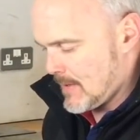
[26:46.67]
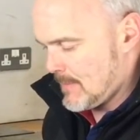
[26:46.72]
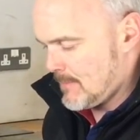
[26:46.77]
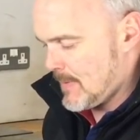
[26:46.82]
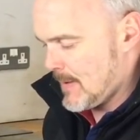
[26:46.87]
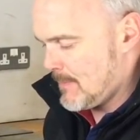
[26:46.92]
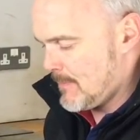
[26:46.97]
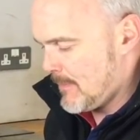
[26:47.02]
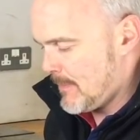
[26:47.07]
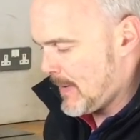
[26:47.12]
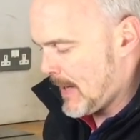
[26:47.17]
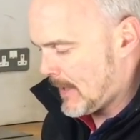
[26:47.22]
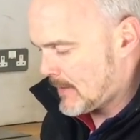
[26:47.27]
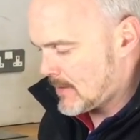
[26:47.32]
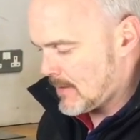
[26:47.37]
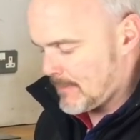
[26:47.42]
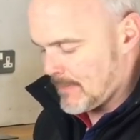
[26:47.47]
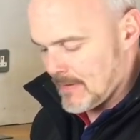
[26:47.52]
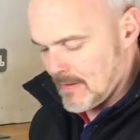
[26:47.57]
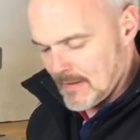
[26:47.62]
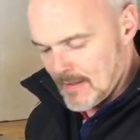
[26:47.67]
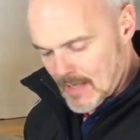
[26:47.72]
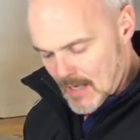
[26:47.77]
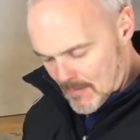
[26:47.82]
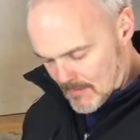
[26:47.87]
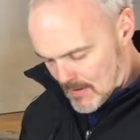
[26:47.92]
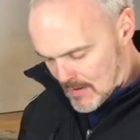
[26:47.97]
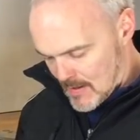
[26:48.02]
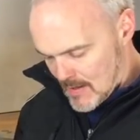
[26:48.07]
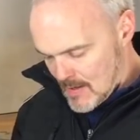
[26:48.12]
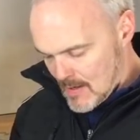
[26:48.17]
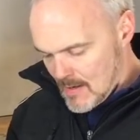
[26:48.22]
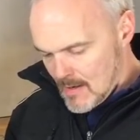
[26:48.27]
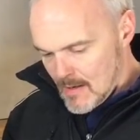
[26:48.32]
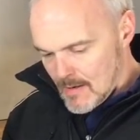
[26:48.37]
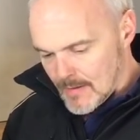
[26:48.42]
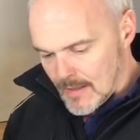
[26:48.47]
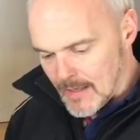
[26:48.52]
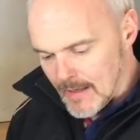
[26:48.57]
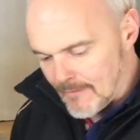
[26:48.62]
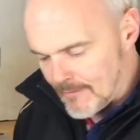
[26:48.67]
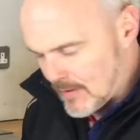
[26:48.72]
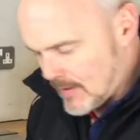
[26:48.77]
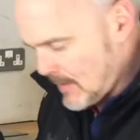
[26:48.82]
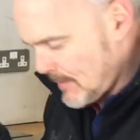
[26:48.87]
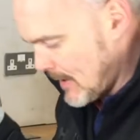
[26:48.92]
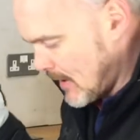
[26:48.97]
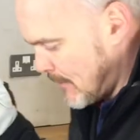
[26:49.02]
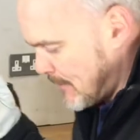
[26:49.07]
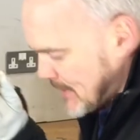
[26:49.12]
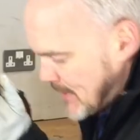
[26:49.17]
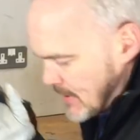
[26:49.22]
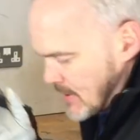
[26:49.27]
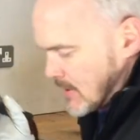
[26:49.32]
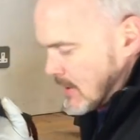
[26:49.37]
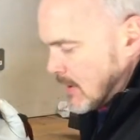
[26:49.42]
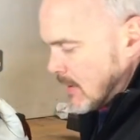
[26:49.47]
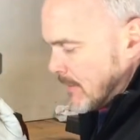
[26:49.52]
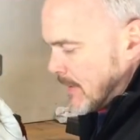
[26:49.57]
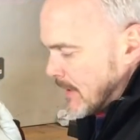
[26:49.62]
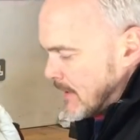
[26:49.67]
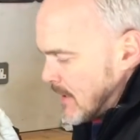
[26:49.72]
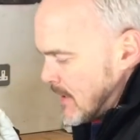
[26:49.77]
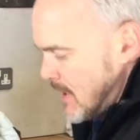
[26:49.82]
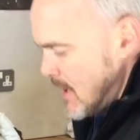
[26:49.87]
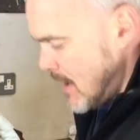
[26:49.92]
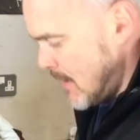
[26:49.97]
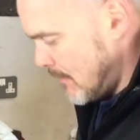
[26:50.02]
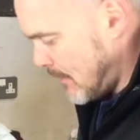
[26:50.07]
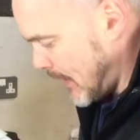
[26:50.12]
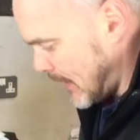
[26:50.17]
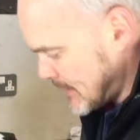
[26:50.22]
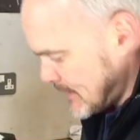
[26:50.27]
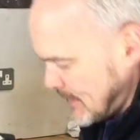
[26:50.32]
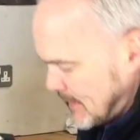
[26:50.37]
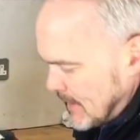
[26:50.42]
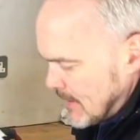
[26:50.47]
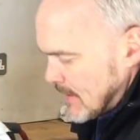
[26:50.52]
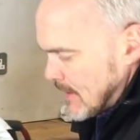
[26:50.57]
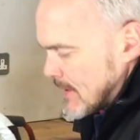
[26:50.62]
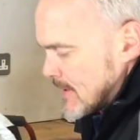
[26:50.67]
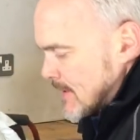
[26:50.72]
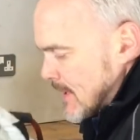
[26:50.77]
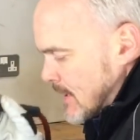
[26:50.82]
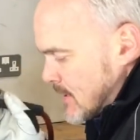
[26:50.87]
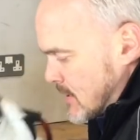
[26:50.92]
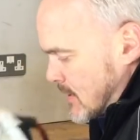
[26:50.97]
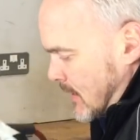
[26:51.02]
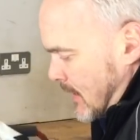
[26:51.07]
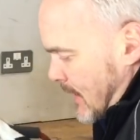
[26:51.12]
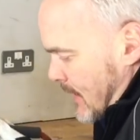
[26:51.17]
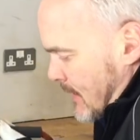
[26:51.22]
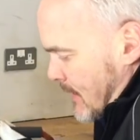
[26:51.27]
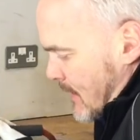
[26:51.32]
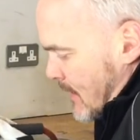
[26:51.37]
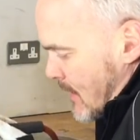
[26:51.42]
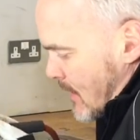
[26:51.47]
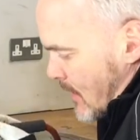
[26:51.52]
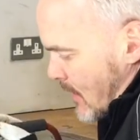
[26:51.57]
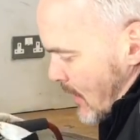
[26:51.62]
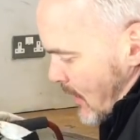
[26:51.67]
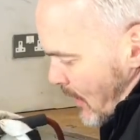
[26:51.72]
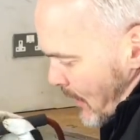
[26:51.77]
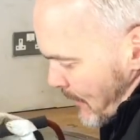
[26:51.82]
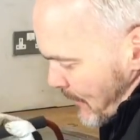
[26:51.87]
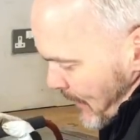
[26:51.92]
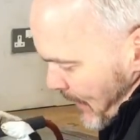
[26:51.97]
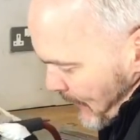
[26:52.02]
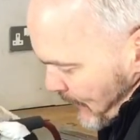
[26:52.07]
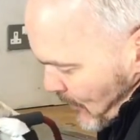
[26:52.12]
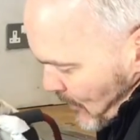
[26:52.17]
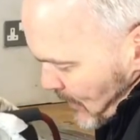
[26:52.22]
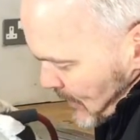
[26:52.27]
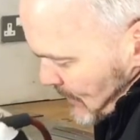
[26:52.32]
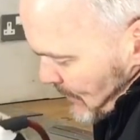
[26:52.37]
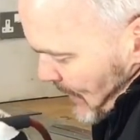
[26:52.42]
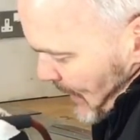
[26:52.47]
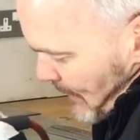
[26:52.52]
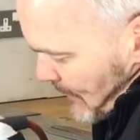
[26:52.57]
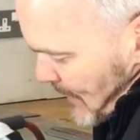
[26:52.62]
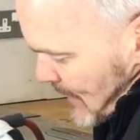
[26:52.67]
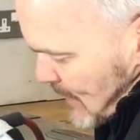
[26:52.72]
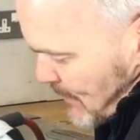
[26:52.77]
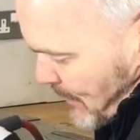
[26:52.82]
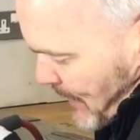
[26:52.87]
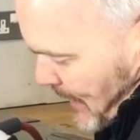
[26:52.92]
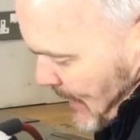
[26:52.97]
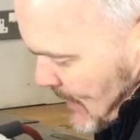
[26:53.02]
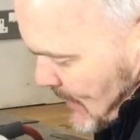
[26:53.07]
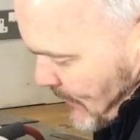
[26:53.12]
be picked up in the camera, I'm going to have to come out of position a little bit, but essentially if you were to make this pass,